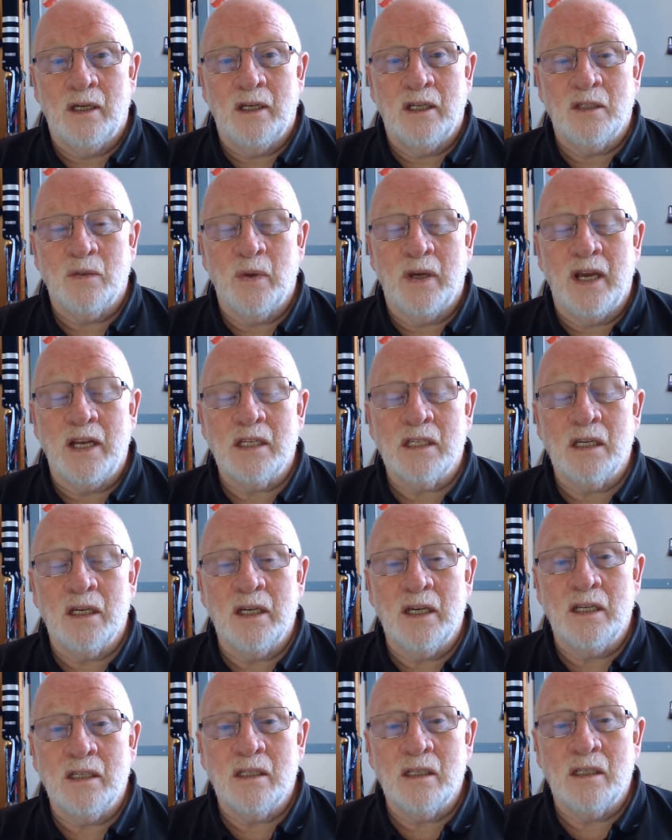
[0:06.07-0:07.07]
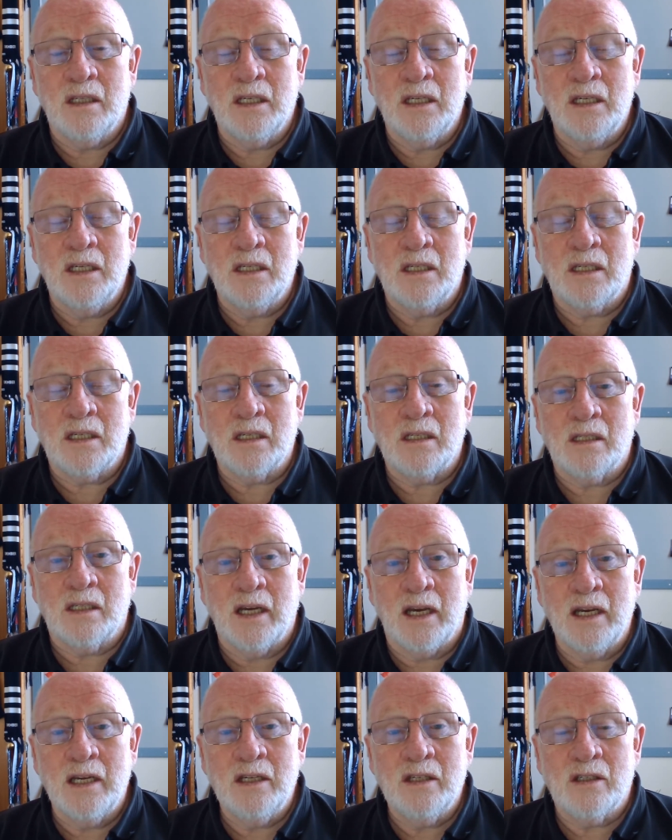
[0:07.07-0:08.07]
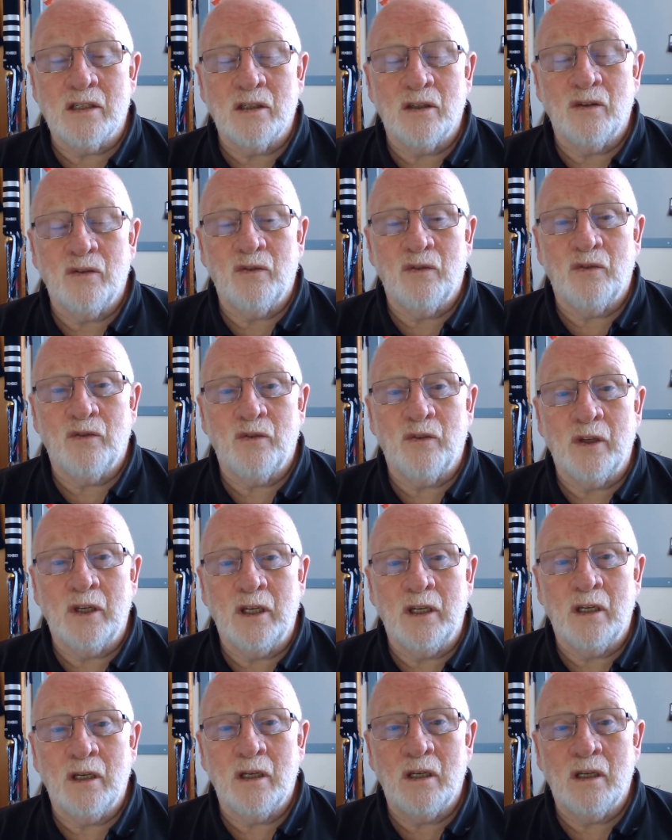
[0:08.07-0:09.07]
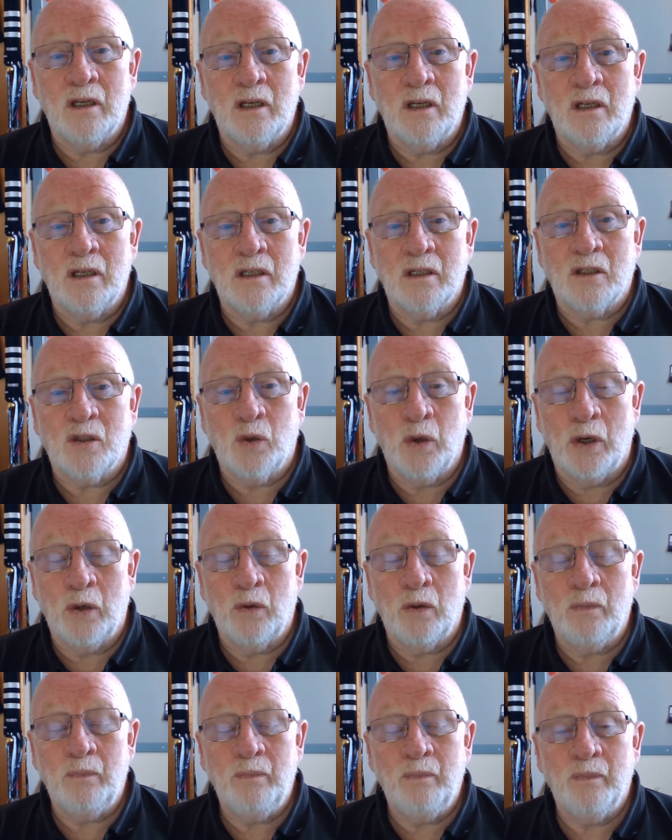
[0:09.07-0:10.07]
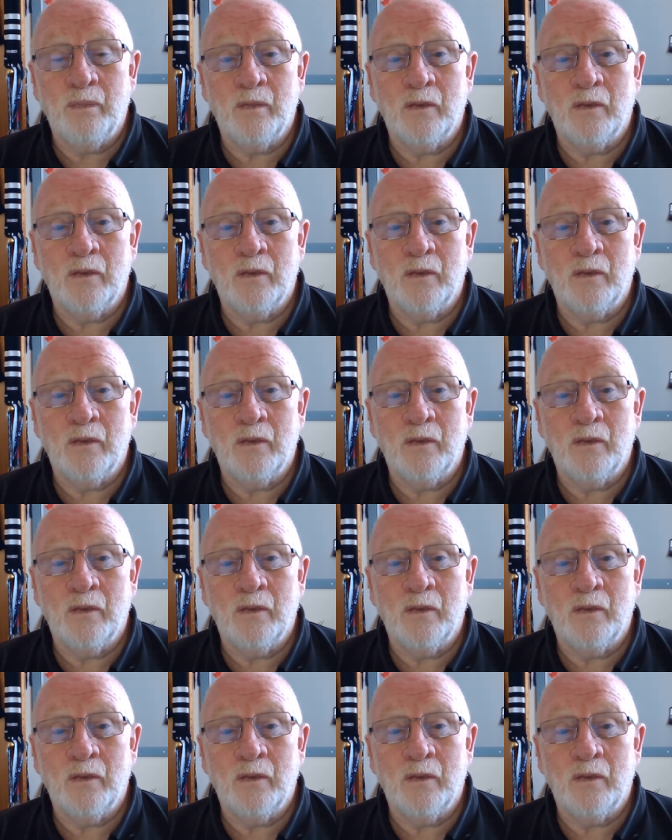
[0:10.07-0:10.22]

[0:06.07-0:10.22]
As we enter into these days of the Triduum,